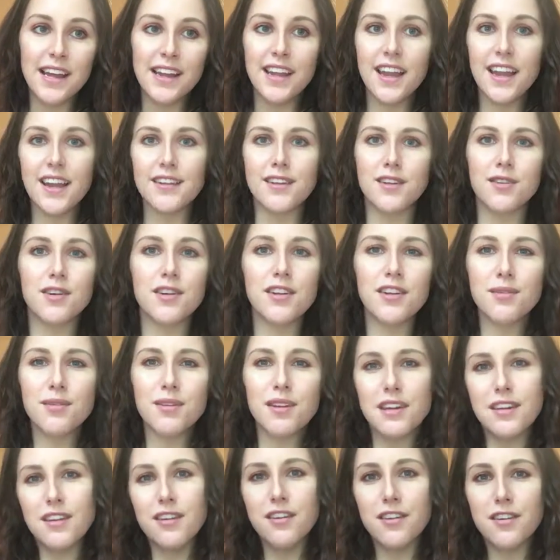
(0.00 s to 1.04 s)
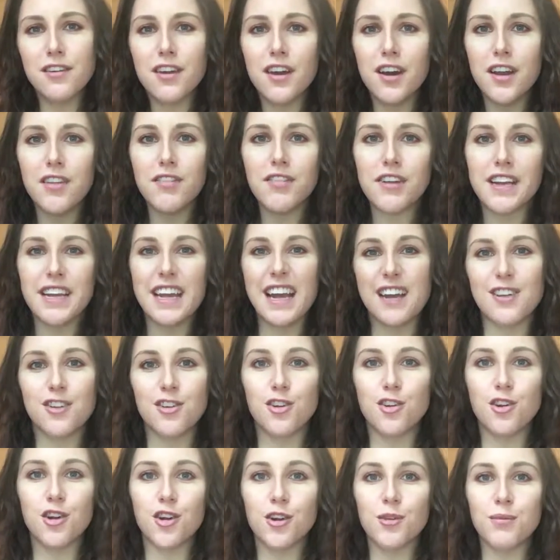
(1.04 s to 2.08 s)
yeah, so I just wanted to do kind of a get
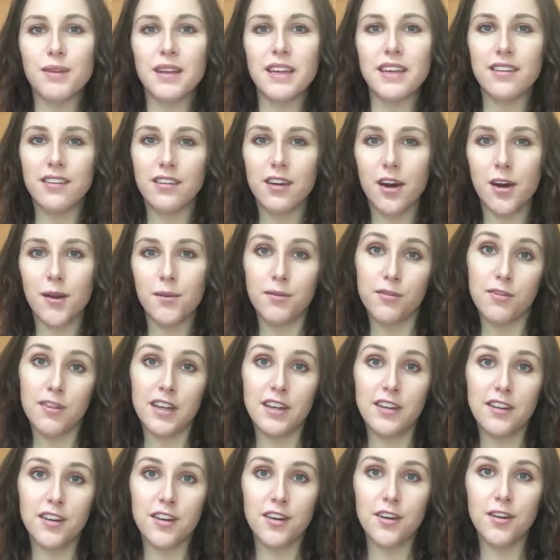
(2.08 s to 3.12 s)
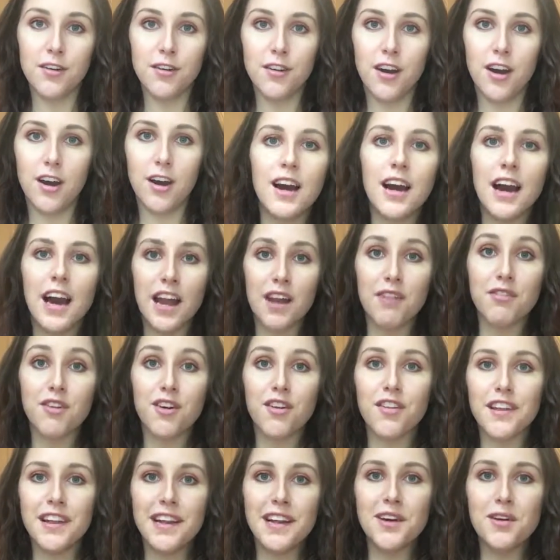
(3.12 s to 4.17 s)
to know me type video, and I've
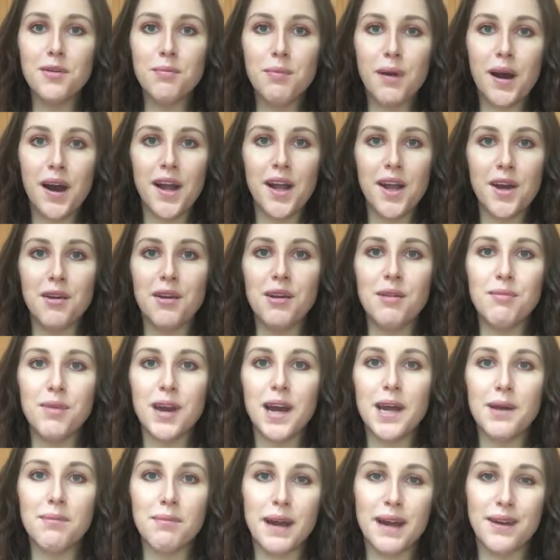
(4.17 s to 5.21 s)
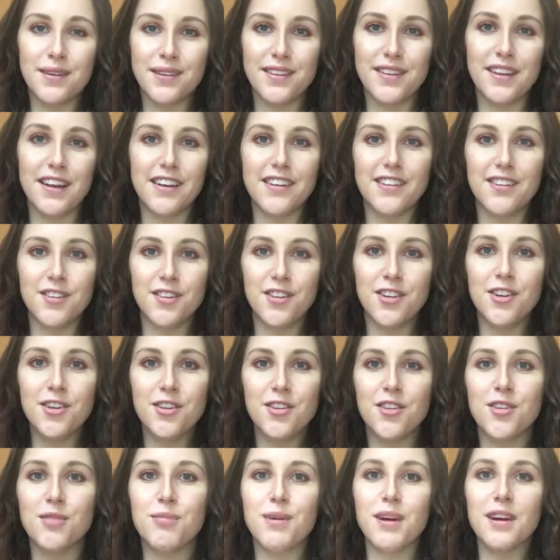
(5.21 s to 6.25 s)
got the little bio in my about section on
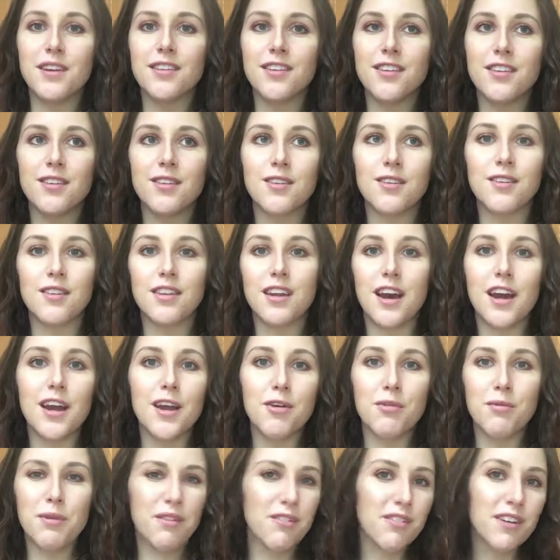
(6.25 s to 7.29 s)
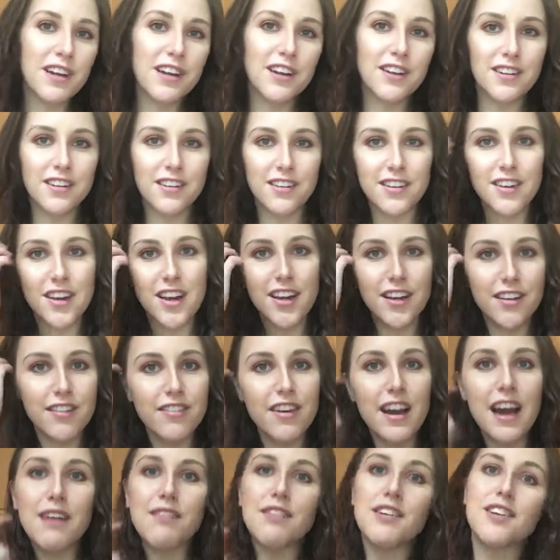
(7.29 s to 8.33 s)
YouTube, but I just thought that it would be really good to kind of
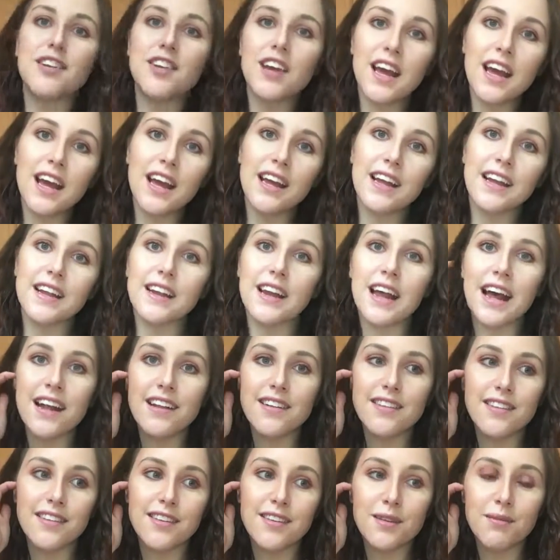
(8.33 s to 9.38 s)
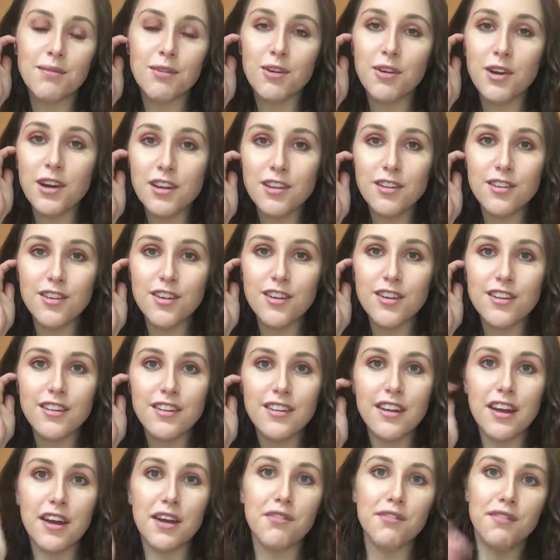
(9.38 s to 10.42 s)
have a chat and answer some
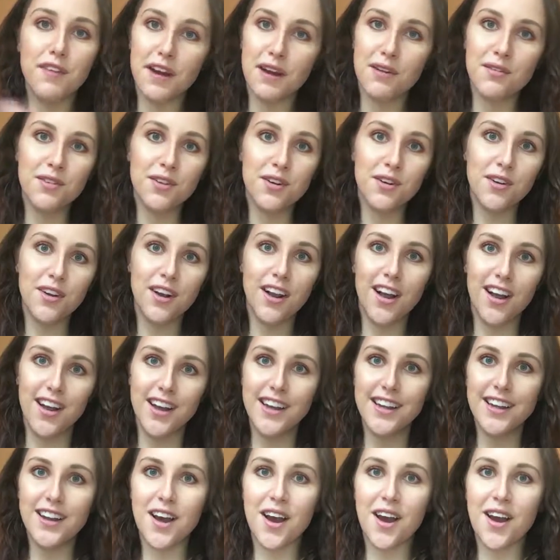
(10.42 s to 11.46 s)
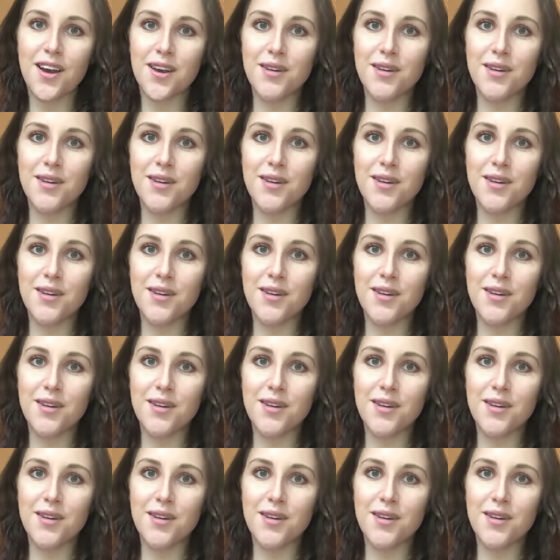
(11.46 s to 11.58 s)
questions that I found online.